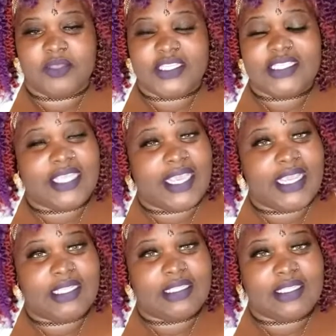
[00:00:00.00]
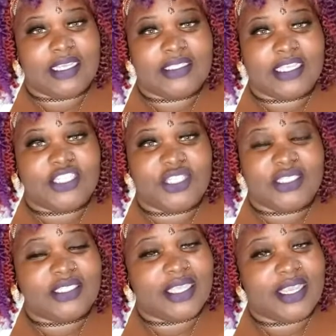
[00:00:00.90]
saying the things that she
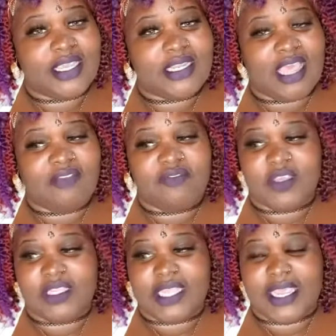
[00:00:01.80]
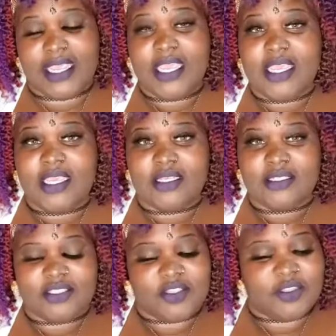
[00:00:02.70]
said. I feel like,
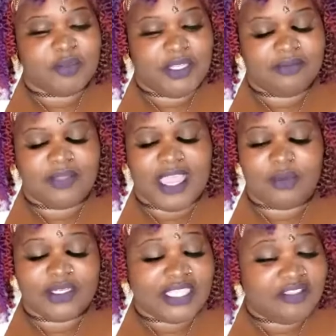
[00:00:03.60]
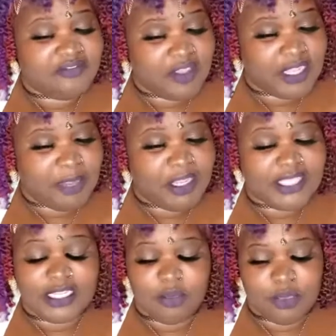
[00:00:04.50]
excuse me, I don't want to say feel like
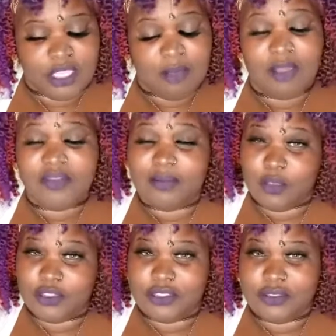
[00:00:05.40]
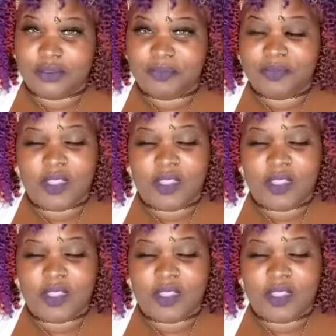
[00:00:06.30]
because I don't want to come off emotional.